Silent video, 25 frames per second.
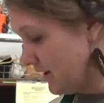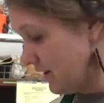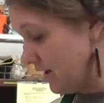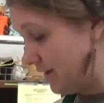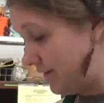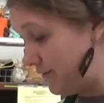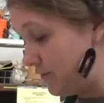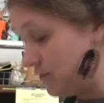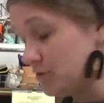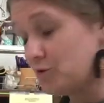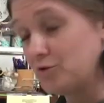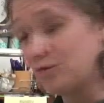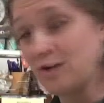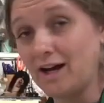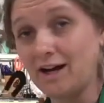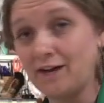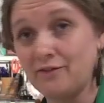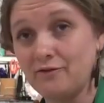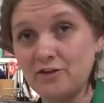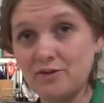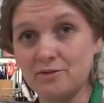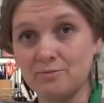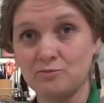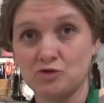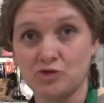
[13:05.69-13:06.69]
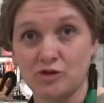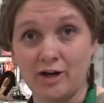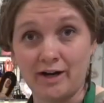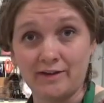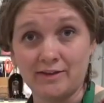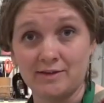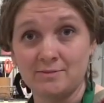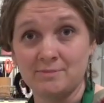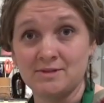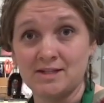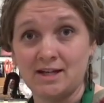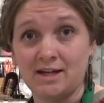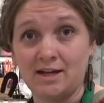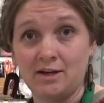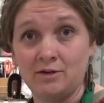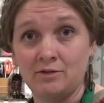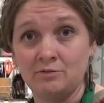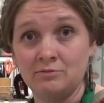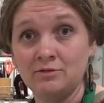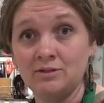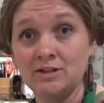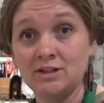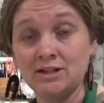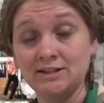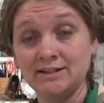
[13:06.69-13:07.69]
If you do have them, track them
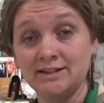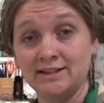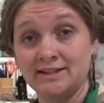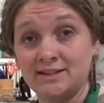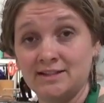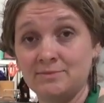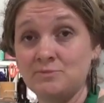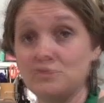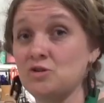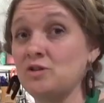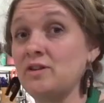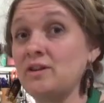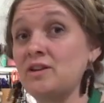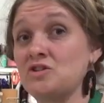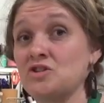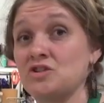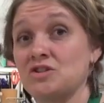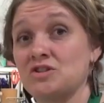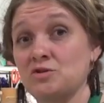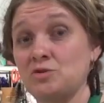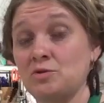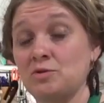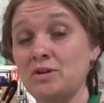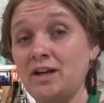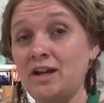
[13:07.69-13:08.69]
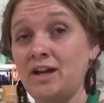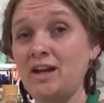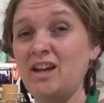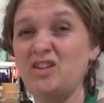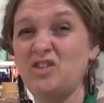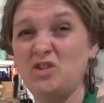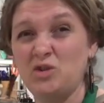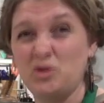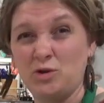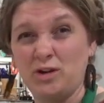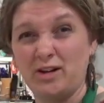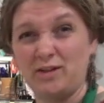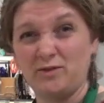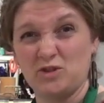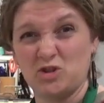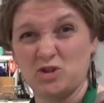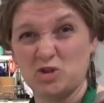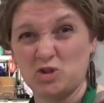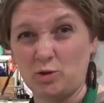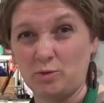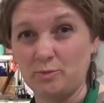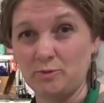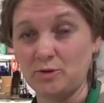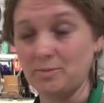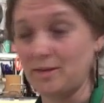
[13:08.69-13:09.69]
down, collect them so they're just on hand, you don't have to
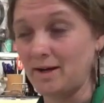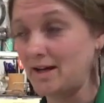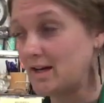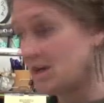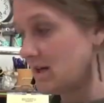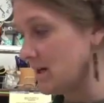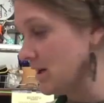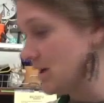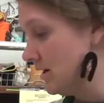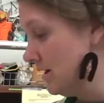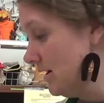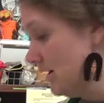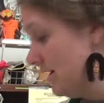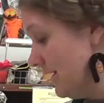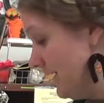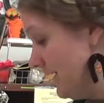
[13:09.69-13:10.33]
stop your making.